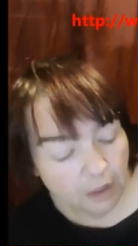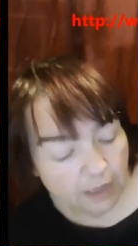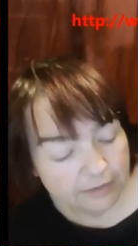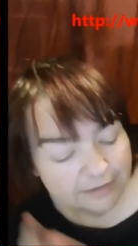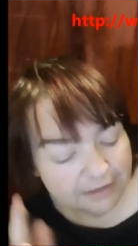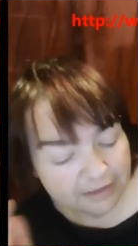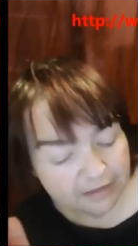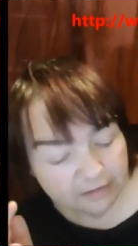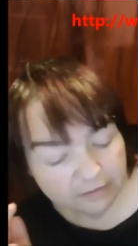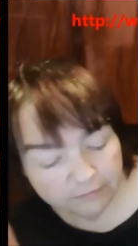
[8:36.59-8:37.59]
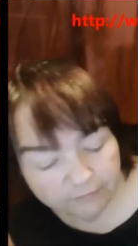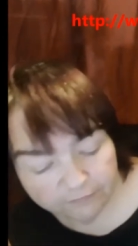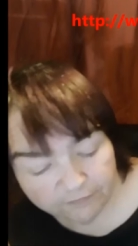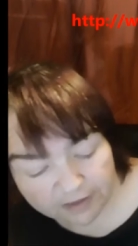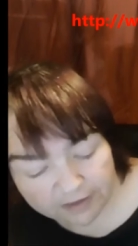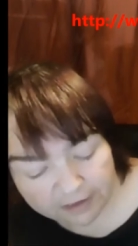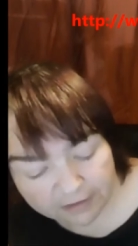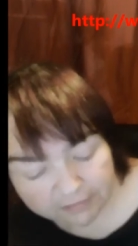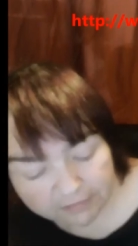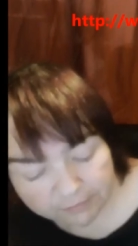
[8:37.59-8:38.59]
I did find
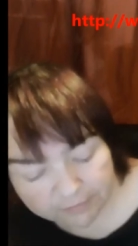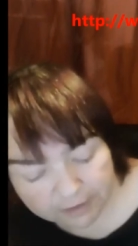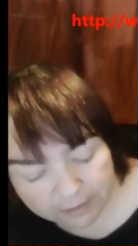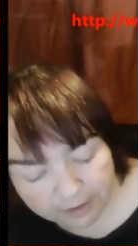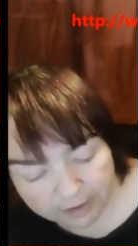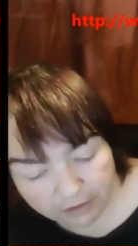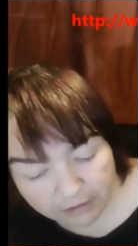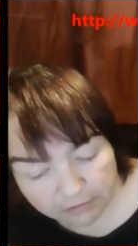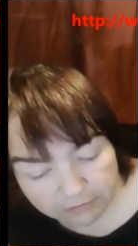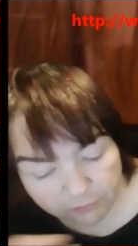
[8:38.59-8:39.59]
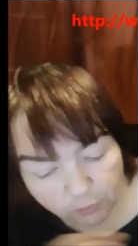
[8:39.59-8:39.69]
out something about Nautilus